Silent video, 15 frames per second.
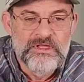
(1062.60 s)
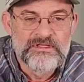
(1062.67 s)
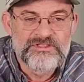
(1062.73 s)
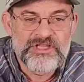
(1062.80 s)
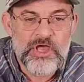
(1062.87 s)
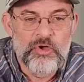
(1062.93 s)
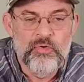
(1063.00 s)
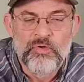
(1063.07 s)

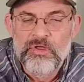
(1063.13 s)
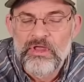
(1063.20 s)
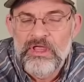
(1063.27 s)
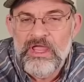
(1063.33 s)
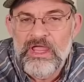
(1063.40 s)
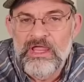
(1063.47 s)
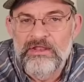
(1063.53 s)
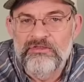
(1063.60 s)
So,
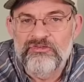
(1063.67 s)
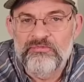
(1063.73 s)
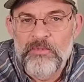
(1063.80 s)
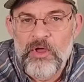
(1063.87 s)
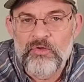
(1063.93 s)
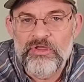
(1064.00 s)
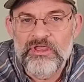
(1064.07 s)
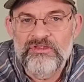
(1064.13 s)
in the
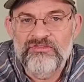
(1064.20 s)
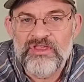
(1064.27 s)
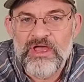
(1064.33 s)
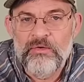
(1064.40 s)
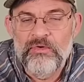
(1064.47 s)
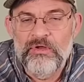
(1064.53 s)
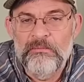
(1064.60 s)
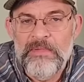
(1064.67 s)
Smokies,
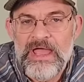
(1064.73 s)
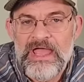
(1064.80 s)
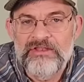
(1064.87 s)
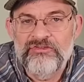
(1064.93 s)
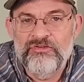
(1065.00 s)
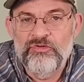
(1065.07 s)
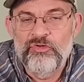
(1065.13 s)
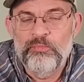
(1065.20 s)
I would
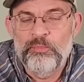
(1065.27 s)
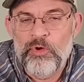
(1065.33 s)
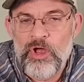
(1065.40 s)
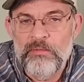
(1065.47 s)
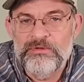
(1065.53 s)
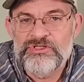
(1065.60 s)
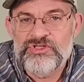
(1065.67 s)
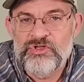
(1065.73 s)
imagine you're
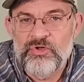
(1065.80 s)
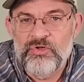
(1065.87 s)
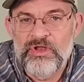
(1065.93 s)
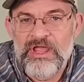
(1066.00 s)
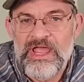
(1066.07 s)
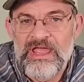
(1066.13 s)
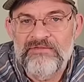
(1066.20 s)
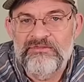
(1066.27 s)
probably still
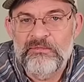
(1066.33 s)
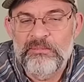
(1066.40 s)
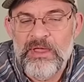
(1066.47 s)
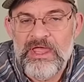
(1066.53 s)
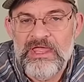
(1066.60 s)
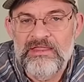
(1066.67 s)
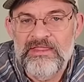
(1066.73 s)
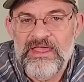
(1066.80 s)
going to have to
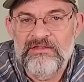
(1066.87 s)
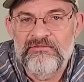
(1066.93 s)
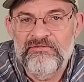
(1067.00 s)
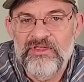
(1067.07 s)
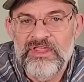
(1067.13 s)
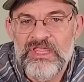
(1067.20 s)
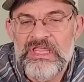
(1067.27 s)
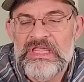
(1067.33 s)
pay that
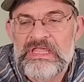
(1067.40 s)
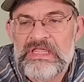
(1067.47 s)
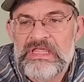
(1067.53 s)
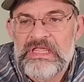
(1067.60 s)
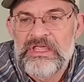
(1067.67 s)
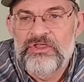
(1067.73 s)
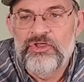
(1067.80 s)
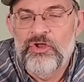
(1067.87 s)
fee.
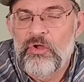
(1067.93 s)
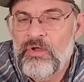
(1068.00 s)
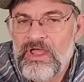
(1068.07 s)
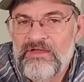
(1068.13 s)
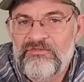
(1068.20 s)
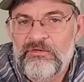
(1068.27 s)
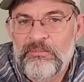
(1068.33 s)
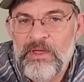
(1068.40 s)
You don't
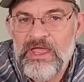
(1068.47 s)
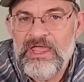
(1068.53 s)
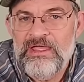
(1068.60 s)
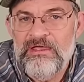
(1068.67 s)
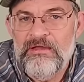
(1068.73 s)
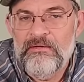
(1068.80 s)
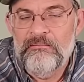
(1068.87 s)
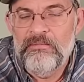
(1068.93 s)
have to pay
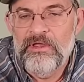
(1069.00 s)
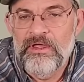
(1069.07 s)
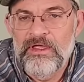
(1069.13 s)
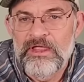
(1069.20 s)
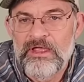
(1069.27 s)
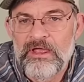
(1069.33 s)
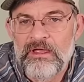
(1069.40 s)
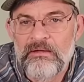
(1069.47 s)
a,
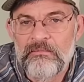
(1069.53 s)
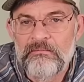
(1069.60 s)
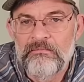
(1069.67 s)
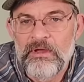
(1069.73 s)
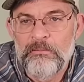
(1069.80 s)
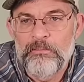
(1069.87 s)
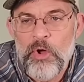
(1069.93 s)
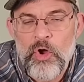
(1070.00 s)
a,
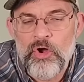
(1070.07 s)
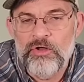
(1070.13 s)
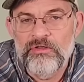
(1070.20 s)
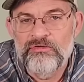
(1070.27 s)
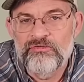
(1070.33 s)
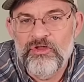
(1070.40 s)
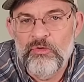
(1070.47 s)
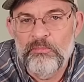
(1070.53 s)
um, a park.
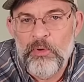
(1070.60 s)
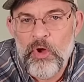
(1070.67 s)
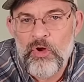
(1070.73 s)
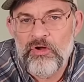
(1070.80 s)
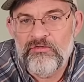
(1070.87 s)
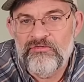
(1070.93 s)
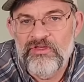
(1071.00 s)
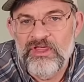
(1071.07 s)
There's no
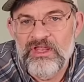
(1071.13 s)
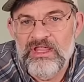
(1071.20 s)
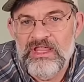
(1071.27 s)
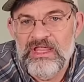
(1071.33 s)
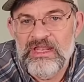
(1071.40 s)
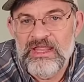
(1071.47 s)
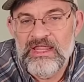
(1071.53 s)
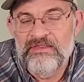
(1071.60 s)
park fee to
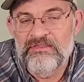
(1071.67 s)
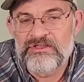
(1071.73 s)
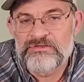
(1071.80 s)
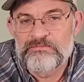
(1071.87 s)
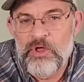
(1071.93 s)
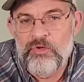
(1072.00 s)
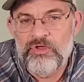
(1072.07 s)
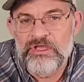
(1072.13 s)
get in the
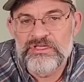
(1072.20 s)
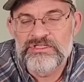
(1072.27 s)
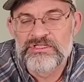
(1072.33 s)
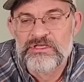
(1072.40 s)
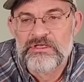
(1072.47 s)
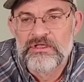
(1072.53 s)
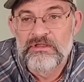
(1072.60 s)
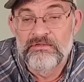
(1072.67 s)

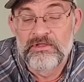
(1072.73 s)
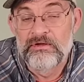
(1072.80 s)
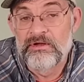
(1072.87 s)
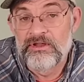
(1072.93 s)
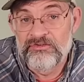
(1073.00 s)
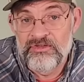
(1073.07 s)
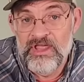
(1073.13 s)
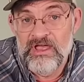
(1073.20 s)
Smokies. There
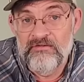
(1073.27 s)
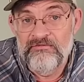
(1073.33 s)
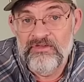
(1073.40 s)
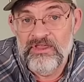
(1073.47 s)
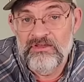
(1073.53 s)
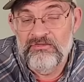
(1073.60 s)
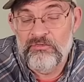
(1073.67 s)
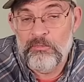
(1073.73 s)
is now
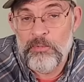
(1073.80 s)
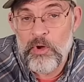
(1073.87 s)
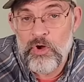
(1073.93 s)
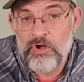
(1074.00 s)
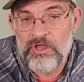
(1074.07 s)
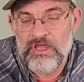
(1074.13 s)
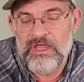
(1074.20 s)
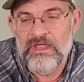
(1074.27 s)
fees for
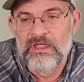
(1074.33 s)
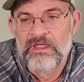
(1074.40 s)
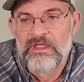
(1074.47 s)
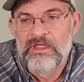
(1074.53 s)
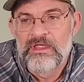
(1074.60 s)
parking,